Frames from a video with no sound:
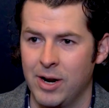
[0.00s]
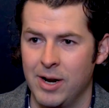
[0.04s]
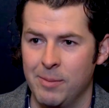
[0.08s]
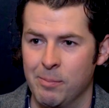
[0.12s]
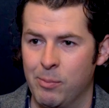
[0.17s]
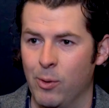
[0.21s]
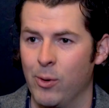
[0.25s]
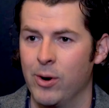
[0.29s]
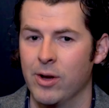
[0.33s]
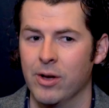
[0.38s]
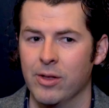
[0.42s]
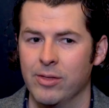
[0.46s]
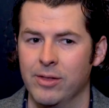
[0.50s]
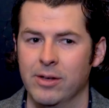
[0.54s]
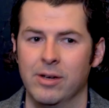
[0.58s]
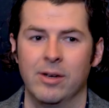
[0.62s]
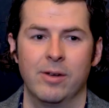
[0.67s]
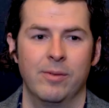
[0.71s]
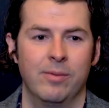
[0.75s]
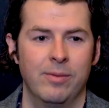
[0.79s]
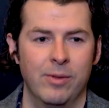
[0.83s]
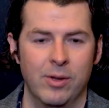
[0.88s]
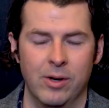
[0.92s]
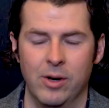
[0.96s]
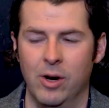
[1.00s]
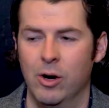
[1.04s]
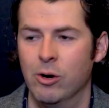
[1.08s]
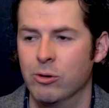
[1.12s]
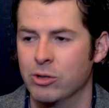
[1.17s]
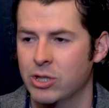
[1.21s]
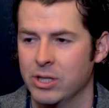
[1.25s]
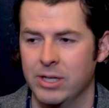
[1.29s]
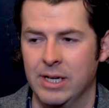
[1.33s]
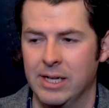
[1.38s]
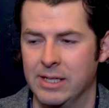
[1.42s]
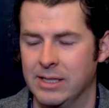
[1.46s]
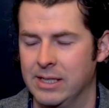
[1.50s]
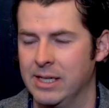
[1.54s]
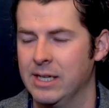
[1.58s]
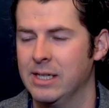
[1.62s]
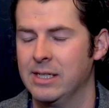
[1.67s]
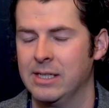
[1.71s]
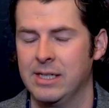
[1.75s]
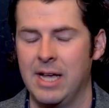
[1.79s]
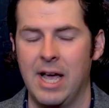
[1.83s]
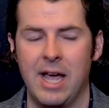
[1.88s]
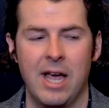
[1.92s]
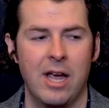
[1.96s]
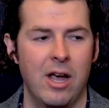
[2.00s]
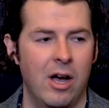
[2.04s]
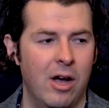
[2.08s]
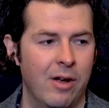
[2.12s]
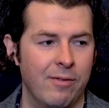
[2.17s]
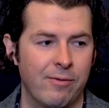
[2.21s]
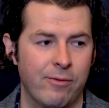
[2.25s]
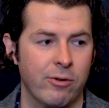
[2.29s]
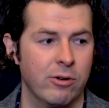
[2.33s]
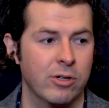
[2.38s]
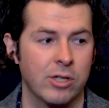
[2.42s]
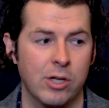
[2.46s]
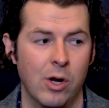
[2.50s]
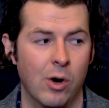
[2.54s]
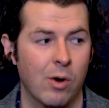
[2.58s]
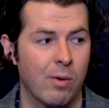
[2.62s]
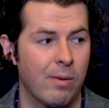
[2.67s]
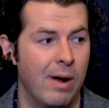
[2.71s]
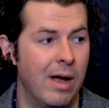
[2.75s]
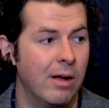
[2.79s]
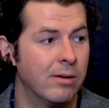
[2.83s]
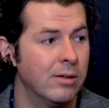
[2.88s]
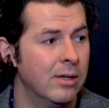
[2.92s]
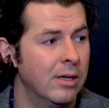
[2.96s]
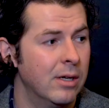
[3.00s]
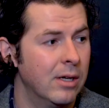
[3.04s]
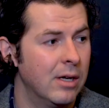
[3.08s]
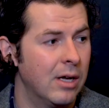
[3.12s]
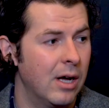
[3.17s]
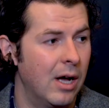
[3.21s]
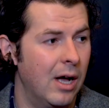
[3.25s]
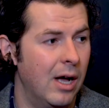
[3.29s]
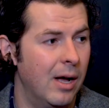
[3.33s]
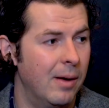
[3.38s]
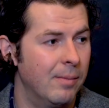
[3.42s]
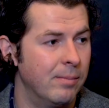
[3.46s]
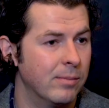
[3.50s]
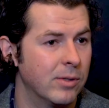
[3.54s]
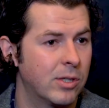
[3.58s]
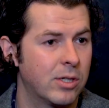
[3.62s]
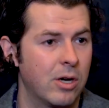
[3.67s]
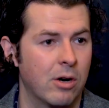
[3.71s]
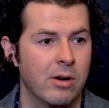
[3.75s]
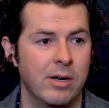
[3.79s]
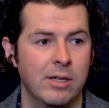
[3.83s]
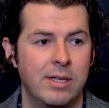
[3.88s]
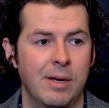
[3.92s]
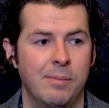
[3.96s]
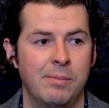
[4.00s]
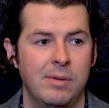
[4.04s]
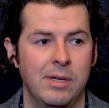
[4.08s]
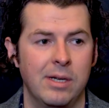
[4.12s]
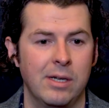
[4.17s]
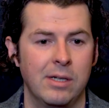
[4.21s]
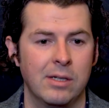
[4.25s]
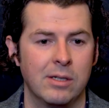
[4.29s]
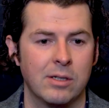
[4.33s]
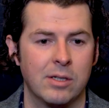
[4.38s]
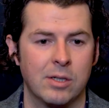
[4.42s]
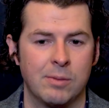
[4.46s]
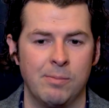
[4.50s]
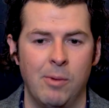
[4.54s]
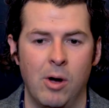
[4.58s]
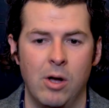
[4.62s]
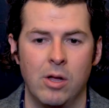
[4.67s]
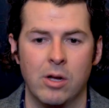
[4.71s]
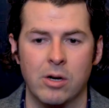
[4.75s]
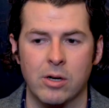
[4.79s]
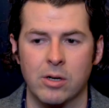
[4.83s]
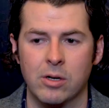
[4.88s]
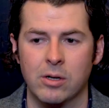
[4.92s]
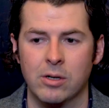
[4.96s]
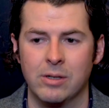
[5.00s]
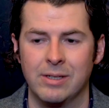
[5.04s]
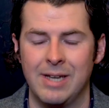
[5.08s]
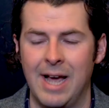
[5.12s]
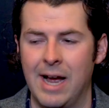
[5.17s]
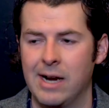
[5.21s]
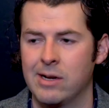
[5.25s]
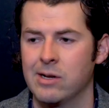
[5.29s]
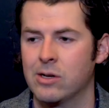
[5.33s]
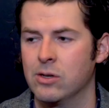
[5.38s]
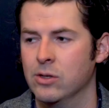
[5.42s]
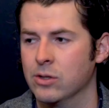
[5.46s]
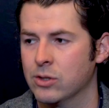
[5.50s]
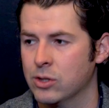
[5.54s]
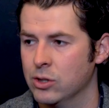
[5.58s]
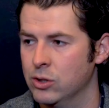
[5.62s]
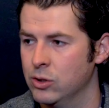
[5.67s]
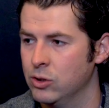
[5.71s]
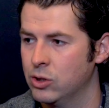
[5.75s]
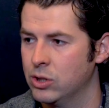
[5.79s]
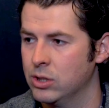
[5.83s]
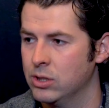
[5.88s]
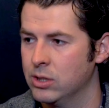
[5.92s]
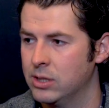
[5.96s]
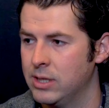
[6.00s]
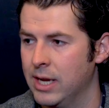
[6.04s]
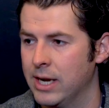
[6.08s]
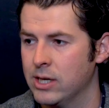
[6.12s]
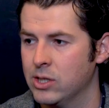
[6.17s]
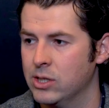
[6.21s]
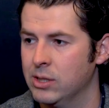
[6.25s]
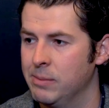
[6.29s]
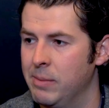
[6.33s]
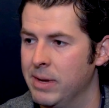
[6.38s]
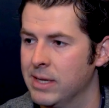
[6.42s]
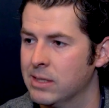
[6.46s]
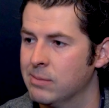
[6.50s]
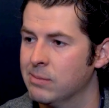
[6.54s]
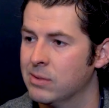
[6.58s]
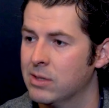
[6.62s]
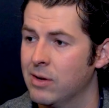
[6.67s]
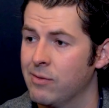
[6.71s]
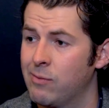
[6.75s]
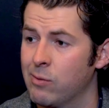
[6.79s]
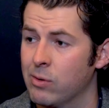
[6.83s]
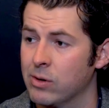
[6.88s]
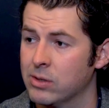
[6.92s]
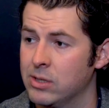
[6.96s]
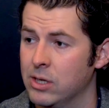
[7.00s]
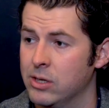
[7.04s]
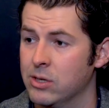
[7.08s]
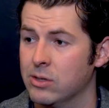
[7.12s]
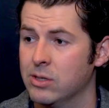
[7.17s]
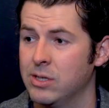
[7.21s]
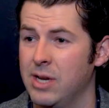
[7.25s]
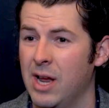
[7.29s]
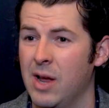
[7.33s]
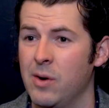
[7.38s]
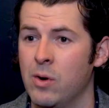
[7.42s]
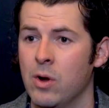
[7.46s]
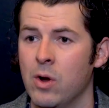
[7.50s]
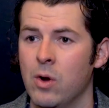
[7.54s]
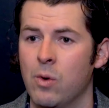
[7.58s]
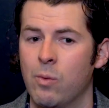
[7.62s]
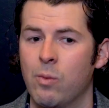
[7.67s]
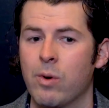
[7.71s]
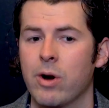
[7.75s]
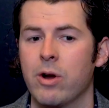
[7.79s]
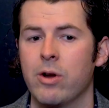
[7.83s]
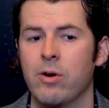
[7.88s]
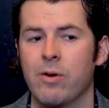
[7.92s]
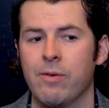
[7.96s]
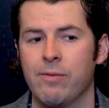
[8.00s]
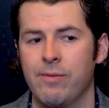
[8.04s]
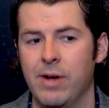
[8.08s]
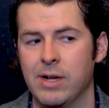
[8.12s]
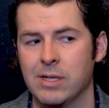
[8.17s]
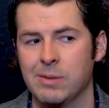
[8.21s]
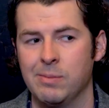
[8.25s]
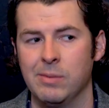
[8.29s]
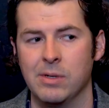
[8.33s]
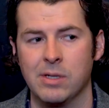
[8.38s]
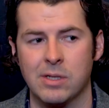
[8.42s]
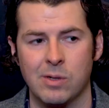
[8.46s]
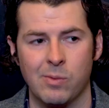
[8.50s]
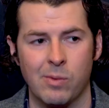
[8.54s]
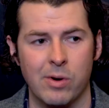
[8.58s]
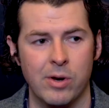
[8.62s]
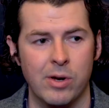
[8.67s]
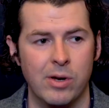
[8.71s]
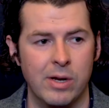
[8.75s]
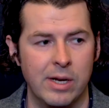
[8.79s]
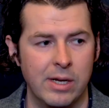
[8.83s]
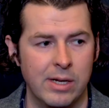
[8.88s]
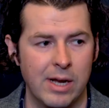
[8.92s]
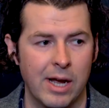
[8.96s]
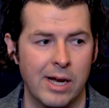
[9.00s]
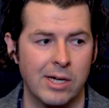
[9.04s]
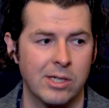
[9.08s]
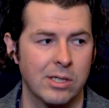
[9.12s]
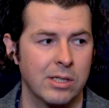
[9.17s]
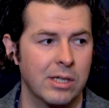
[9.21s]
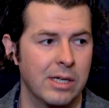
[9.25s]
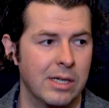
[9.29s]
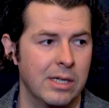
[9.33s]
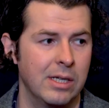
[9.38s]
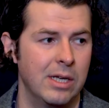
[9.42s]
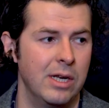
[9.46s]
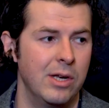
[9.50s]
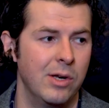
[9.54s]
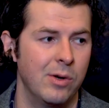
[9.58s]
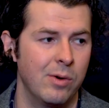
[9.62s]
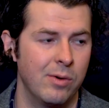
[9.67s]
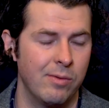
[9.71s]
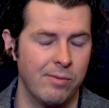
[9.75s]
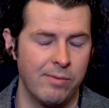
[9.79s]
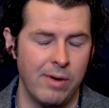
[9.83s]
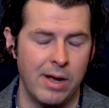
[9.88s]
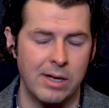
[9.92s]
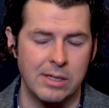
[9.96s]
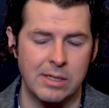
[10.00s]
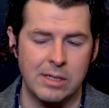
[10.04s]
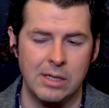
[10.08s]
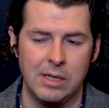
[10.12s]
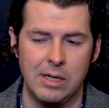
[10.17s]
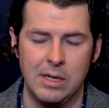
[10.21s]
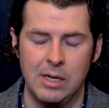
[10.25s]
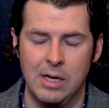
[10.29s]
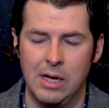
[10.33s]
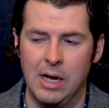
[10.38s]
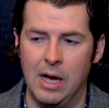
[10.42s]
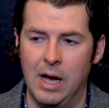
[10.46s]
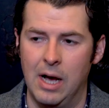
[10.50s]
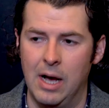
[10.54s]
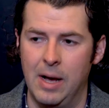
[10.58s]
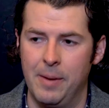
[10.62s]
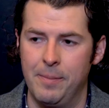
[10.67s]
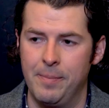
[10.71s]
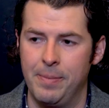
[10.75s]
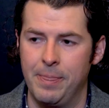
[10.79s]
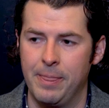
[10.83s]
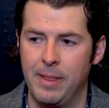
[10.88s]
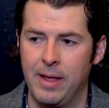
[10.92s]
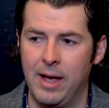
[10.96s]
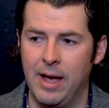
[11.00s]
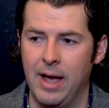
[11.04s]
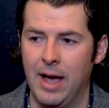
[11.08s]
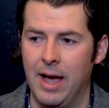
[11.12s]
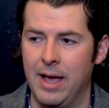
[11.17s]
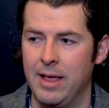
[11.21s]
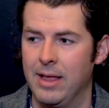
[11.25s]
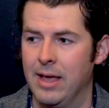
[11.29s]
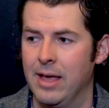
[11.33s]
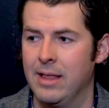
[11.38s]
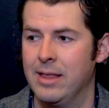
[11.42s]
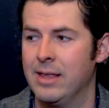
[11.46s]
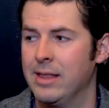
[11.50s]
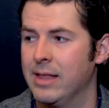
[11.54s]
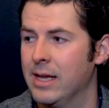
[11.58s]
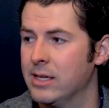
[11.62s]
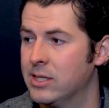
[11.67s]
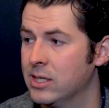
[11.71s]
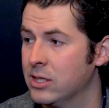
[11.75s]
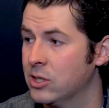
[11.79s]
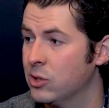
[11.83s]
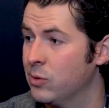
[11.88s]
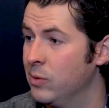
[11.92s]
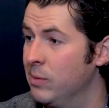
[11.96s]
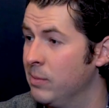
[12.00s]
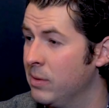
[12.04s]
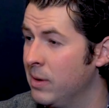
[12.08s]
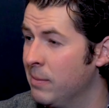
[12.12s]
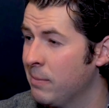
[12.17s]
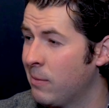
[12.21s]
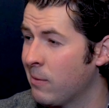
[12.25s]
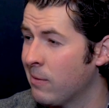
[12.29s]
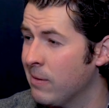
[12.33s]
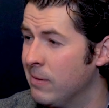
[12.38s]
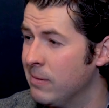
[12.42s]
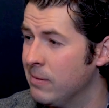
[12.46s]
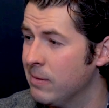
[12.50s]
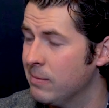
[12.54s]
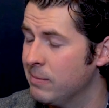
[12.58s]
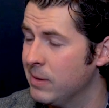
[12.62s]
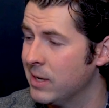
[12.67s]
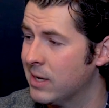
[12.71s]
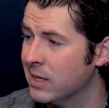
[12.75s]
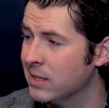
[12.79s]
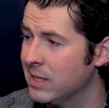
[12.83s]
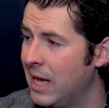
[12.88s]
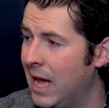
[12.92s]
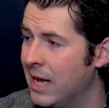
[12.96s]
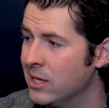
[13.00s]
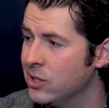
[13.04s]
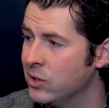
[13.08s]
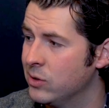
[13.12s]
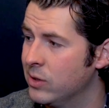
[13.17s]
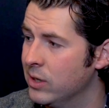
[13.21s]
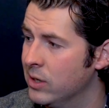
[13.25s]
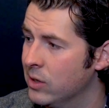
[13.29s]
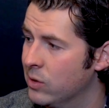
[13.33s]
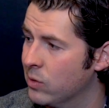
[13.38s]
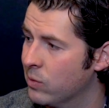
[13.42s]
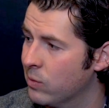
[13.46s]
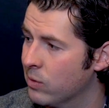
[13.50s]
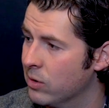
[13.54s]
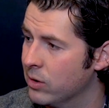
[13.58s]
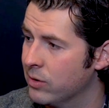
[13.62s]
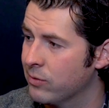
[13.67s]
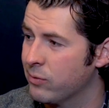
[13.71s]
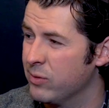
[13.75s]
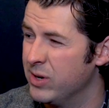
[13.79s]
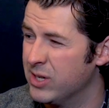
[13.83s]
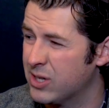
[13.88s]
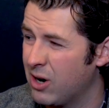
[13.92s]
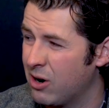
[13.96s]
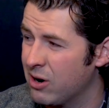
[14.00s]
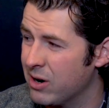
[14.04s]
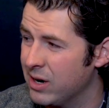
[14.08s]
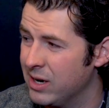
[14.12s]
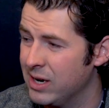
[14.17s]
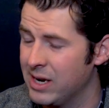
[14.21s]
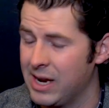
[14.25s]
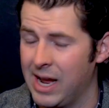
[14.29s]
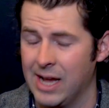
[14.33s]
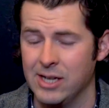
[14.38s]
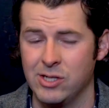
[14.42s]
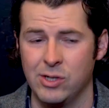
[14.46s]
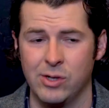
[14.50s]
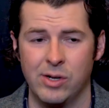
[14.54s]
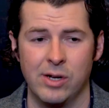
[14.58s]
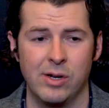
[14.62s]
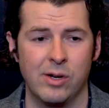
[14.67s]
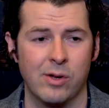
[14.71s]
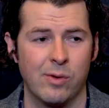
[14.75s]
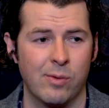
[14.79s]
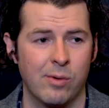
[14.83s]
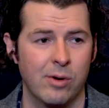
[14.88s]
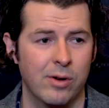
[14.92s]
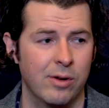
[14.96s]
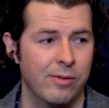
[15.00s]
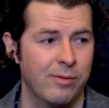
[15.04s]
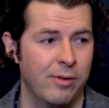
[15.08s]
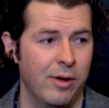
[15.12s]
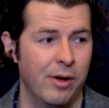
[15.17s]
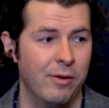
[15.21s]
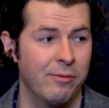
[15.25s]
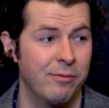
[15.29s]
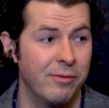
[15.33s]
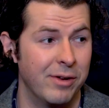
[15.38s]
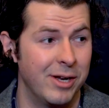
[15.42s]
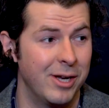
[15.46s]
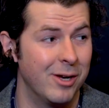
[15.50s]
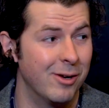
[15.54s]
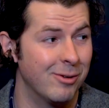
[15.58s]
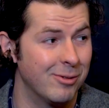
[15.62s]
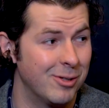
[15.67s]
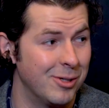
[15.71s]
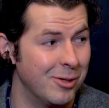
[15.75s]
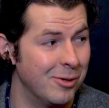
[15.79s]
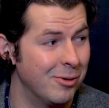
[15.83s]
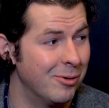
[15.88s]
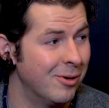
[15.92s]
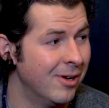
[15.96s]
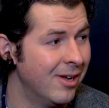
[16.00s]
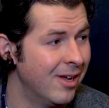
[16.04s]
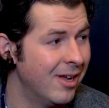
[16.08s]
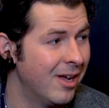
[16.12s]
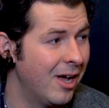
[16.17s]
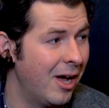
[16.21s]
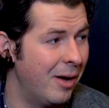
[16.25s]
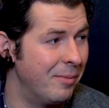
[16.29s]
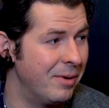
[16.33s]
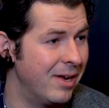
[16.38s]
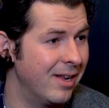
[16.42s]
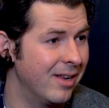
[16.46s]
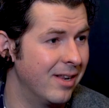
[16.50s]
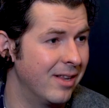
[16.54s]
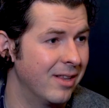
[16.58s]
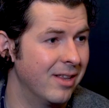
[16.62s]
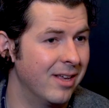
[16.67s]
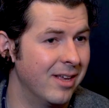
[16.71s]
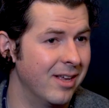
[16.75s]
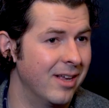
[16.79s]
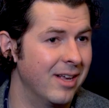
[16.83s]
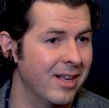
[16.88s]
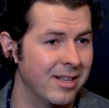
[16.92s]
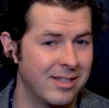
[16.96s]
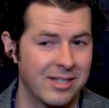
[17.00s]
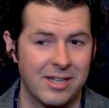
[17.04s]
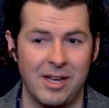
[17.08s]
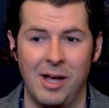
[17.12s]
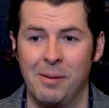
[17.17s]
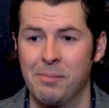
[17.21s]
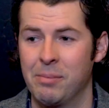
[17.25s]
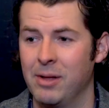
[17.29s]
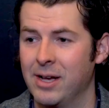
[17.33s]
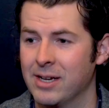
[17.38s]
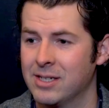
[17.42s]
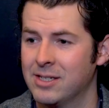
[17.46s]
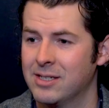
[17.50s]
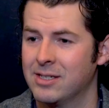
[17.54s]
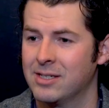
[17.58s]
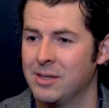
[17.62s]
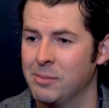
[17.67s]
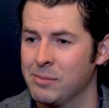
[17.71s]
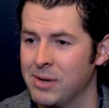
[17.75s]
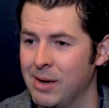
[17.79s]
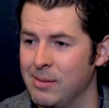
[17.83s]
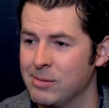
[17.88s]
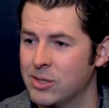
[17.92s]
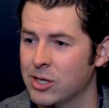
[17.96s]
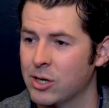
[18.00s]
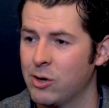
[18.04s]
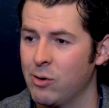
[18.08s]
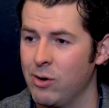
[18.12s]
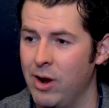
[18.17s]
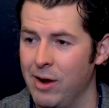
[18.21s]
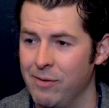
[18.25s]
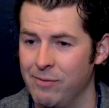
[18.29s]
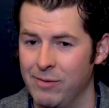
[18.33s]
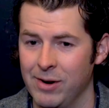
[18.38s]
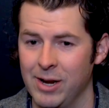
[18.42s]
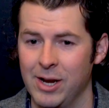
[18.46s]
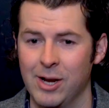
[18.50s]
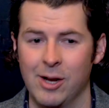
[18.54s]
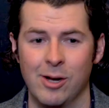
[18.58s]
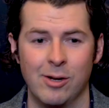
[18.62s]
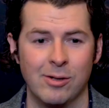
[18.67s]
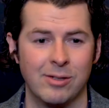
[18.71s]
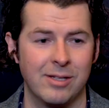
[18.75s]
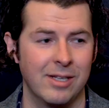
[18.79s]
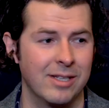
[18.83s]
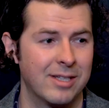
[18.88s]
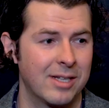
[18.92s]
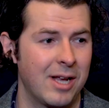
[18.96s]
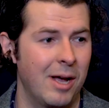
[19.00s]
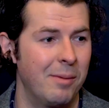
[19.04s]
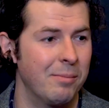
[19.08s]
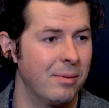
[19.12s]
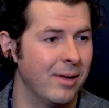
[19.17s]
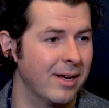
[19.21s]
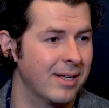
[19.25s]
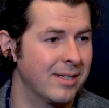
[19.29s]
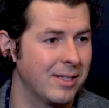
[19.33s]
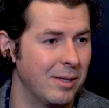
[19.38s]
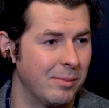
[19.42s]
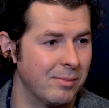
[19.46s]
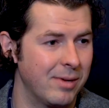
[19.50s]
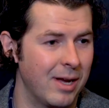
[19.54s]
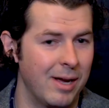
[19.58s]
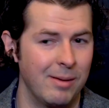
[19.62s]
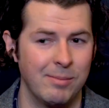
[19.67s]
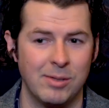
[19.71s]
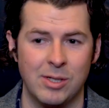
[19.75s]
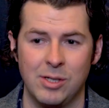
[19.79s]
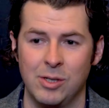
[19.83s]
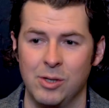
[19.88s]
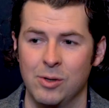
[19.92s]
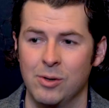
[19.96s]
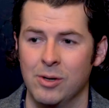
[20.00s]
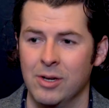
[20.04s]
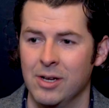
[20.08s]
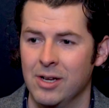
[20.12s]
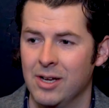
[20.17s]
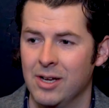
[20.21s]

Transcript: boil the ocean, as they say, on first go around. Start attempting smaller tactical solutions to actually make some stuff work, to understand where your investments and where you need to actually continue to invest. I think that's extremely important, because as you get into the world of retargeting, as you get into the world of video too, I mean, it's complex sometimes to create videos. It's complex sometimes to